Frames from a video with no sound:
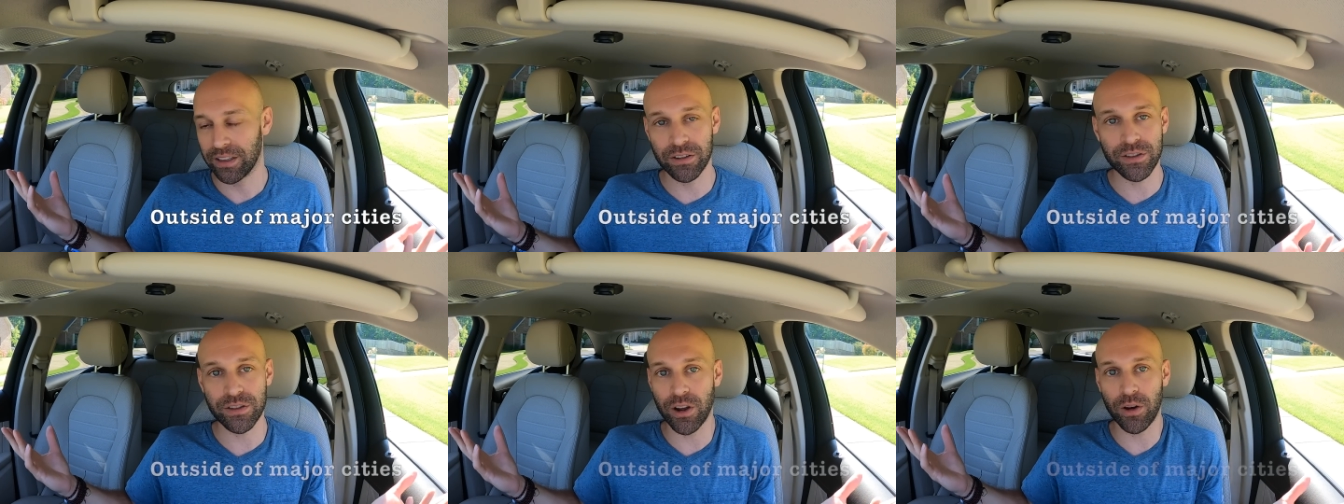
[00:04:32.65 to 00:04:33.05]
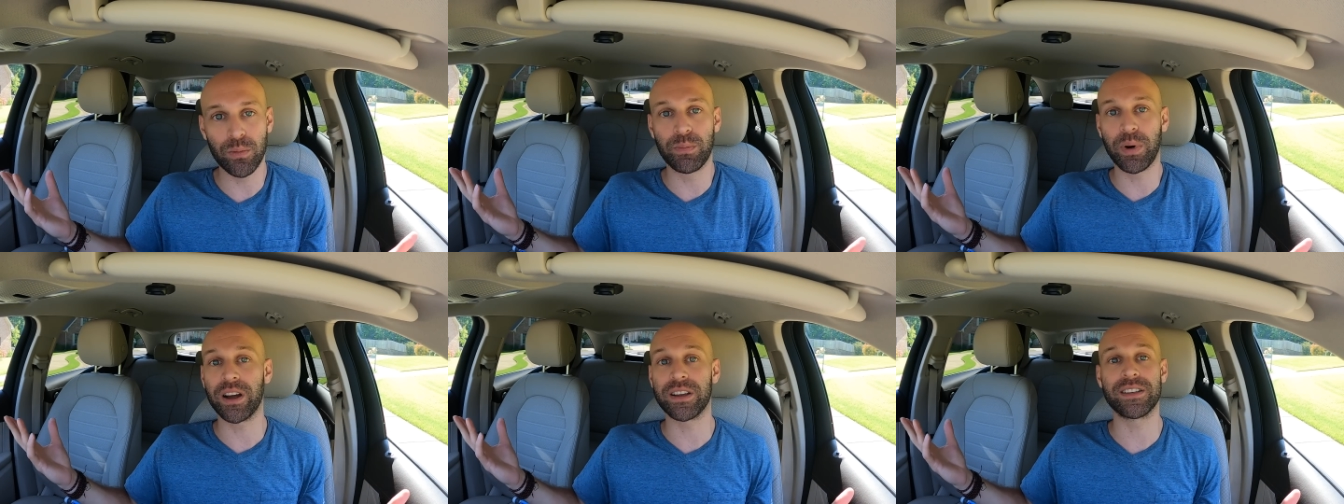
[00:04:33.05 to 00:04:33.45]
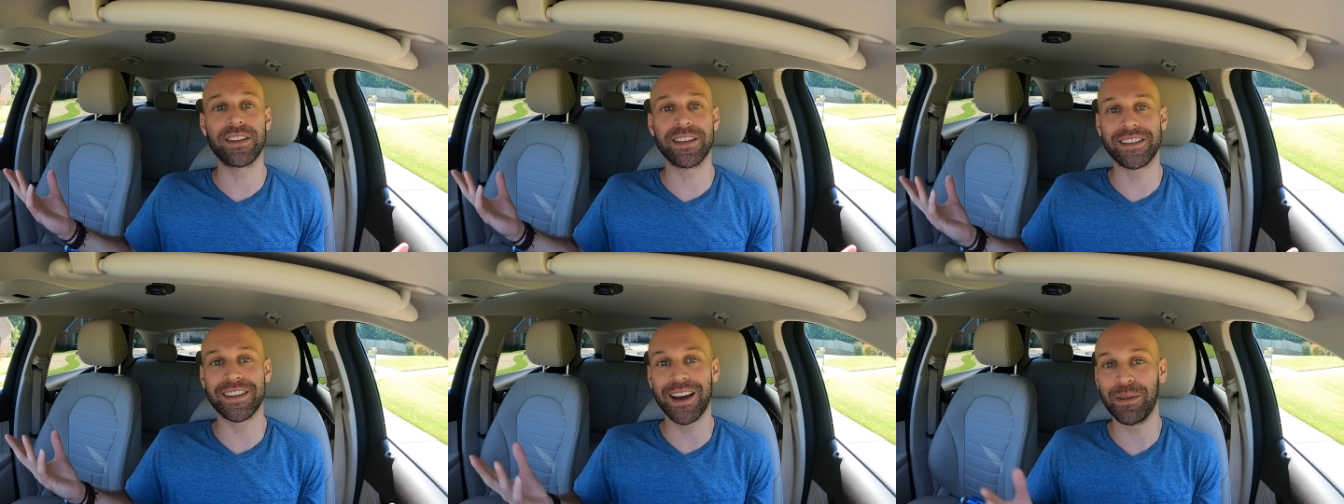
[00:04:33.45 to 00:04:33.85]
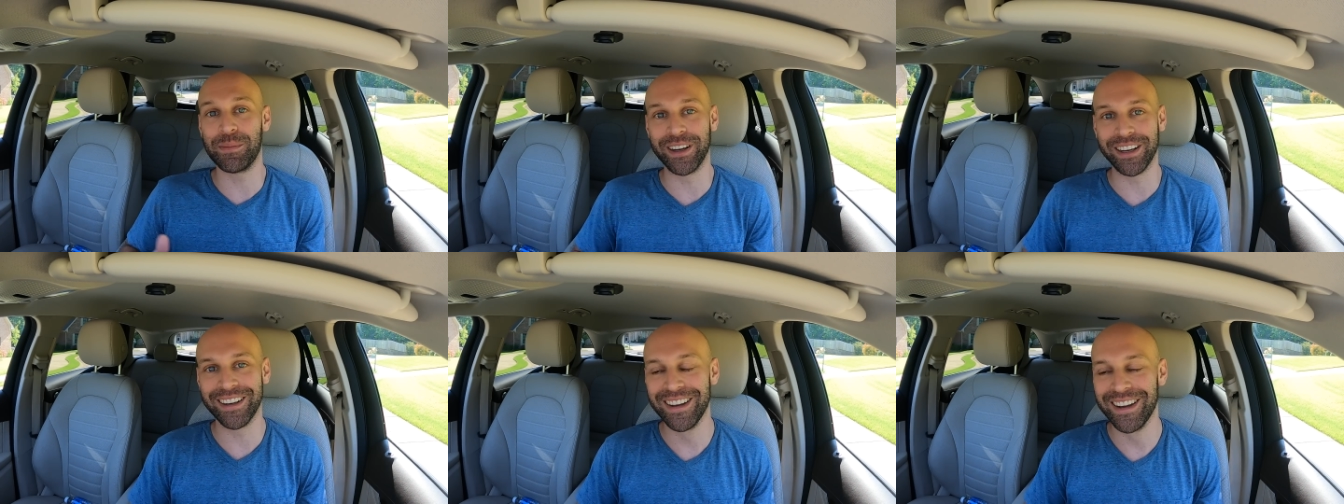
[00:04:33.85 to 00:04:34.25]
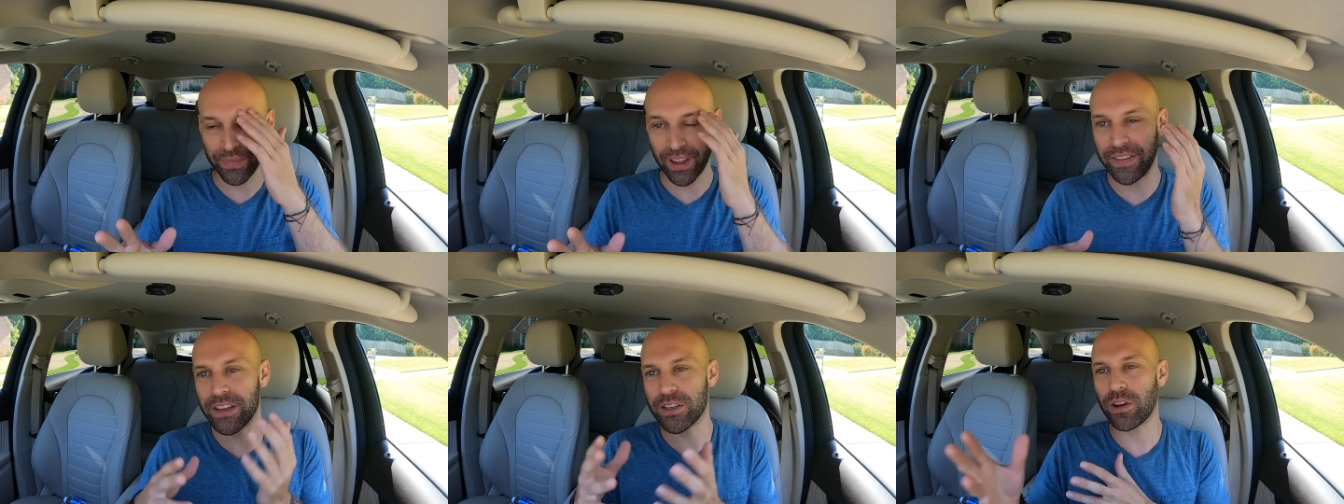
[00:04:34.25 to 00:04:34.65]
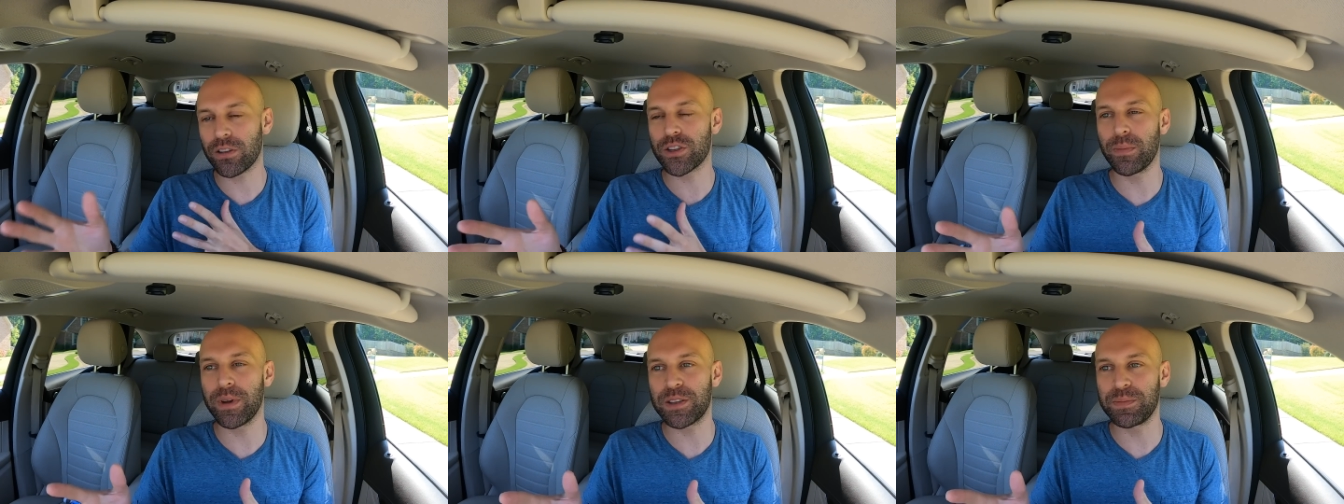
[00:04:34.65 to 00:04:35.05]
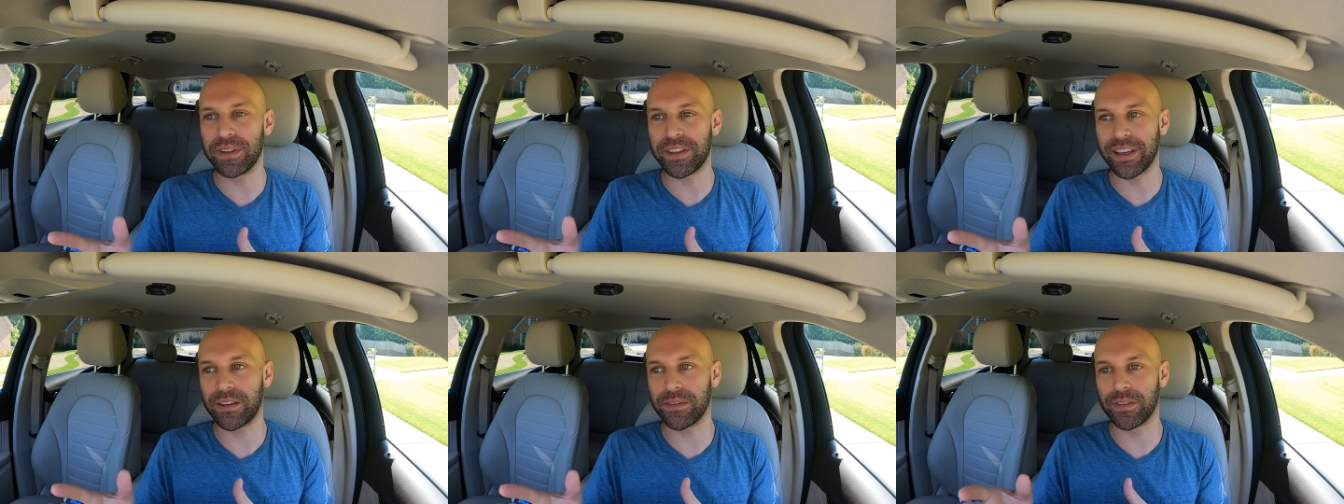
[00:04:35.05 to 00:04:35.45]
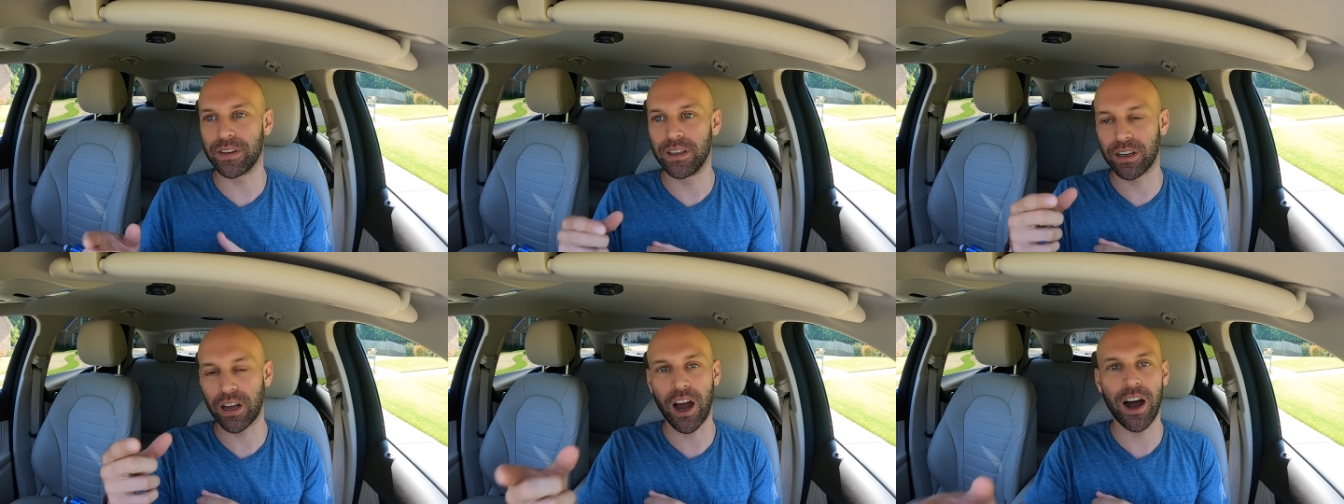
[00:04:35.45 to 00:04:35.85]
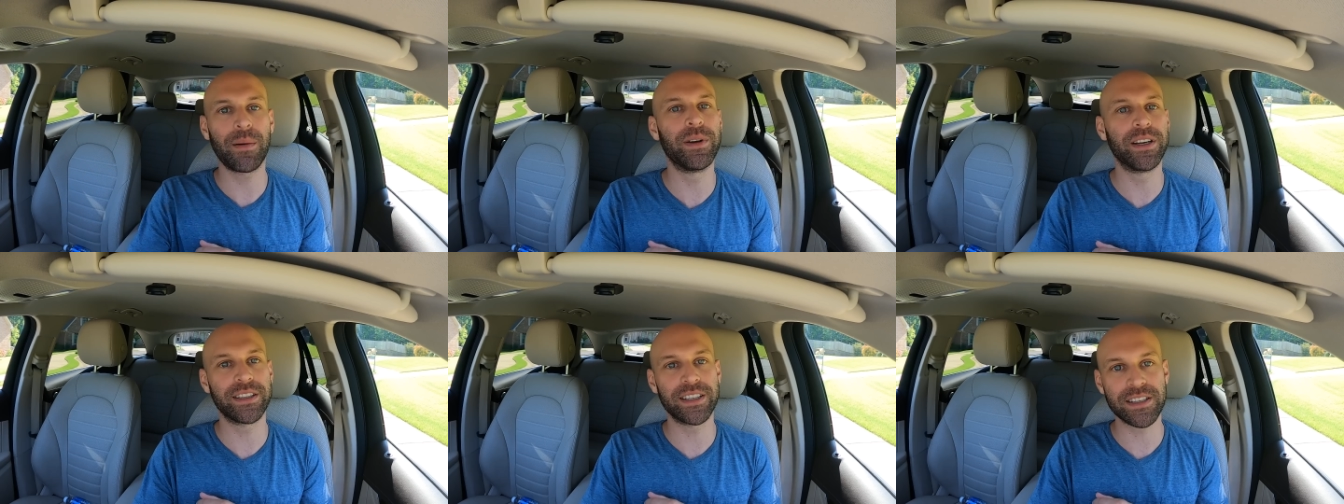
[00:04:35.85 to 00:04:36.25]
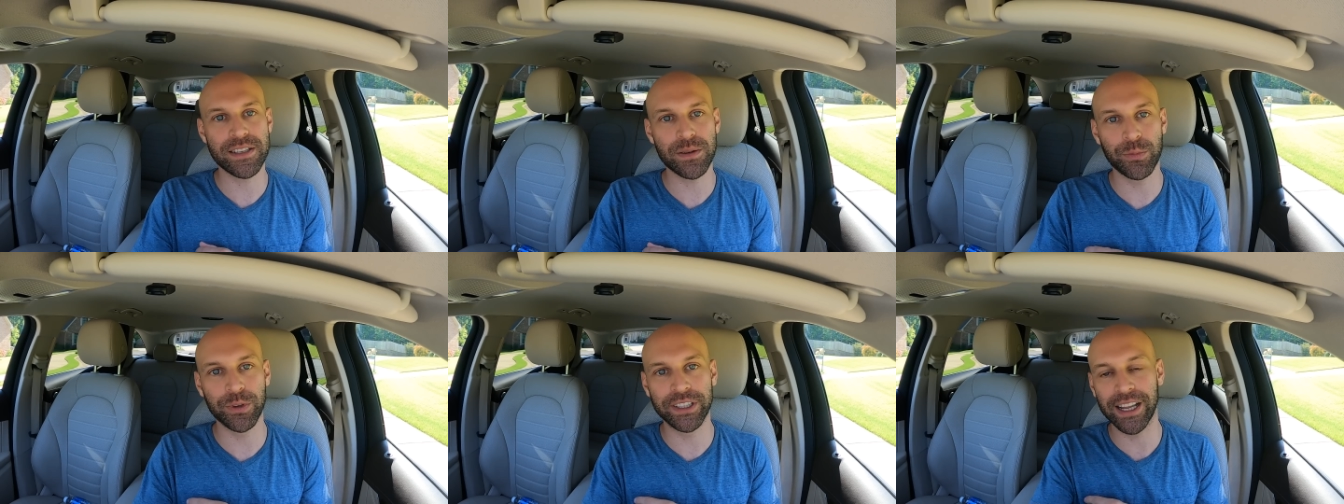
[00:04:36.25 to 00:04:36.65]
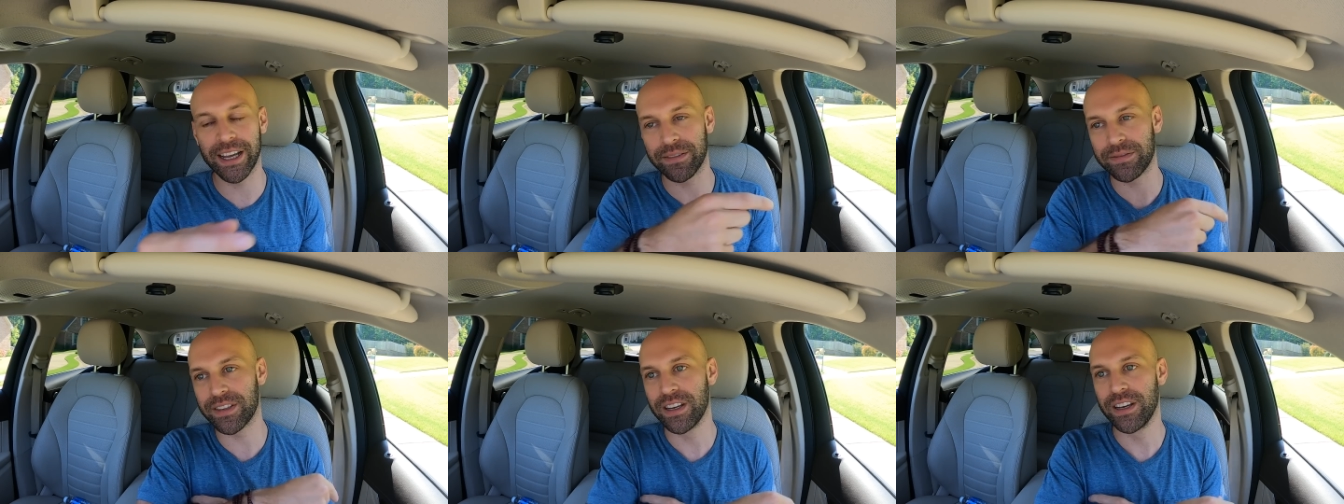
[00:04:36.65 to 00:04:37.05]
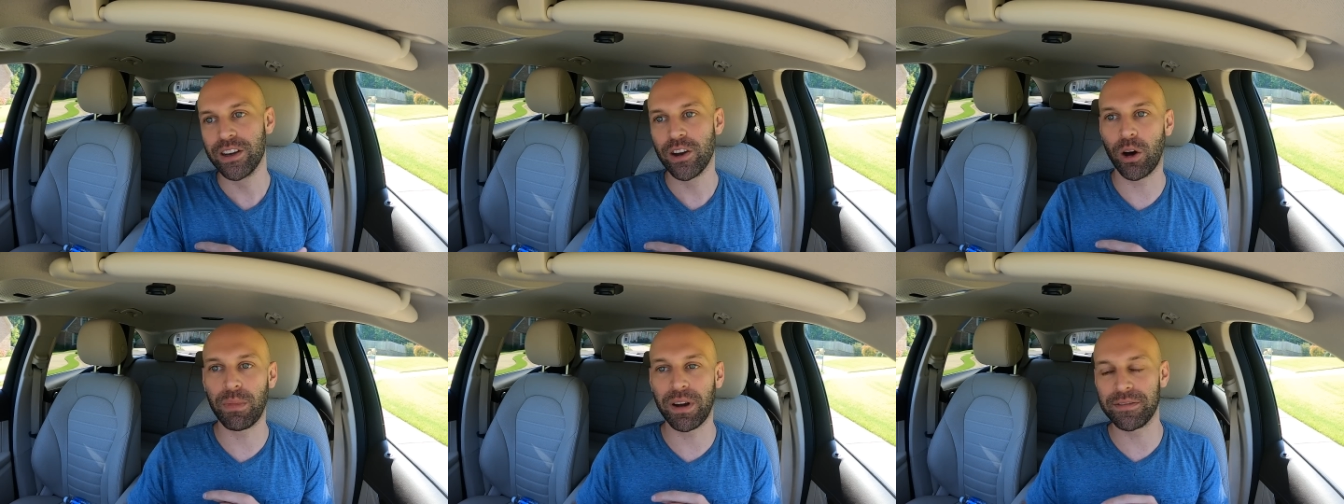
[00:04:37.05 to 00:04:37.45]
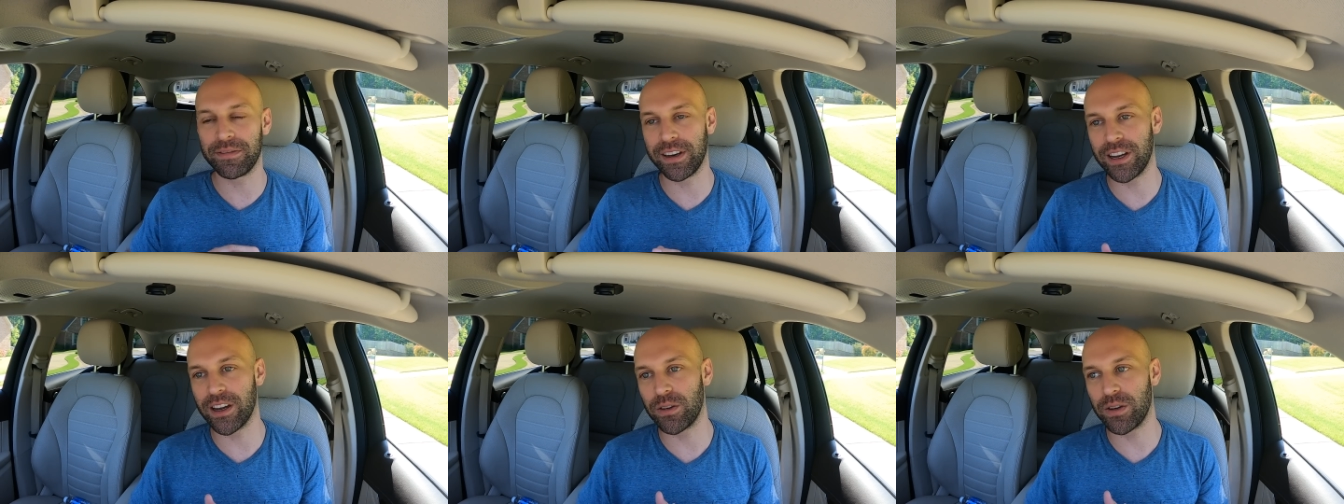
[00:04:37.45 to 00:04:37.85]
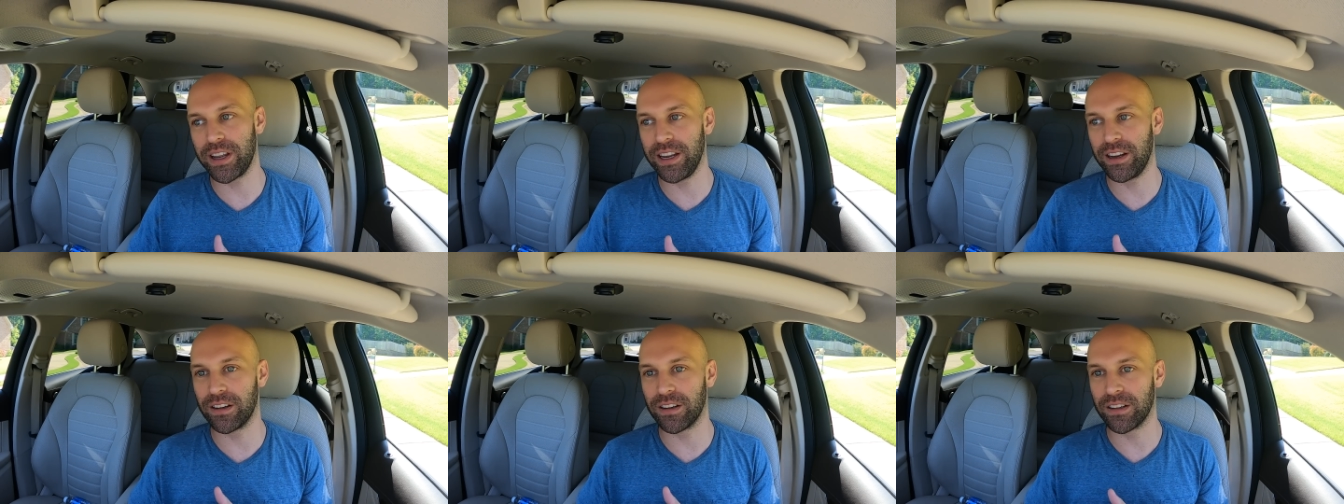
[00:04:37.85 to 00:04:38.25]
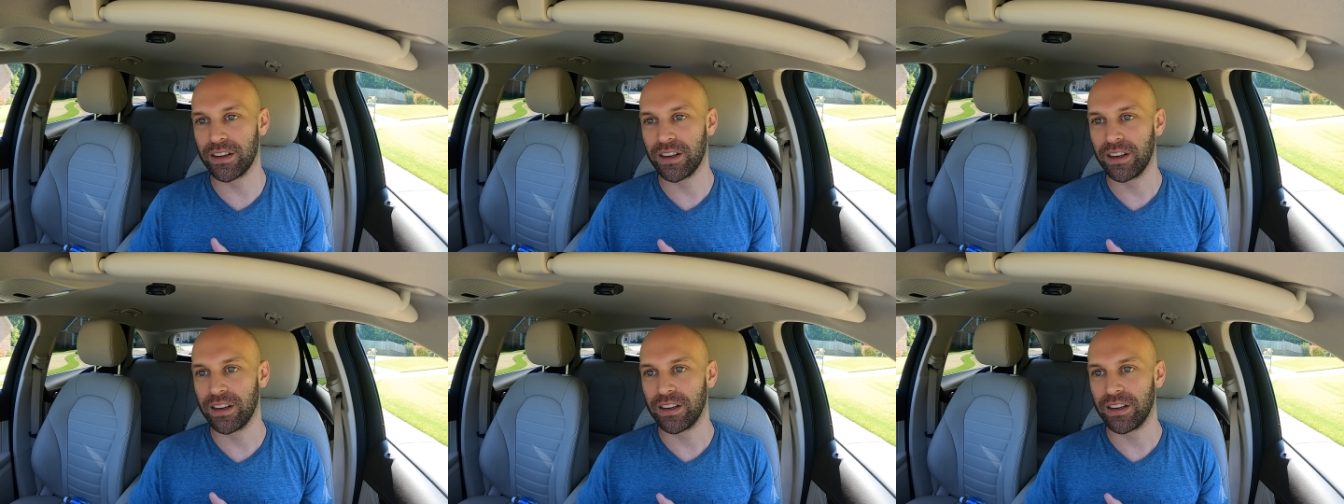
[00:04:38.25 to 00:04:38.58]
There's no bus that's coming. And this also makes me think of a comment that someone left on my video here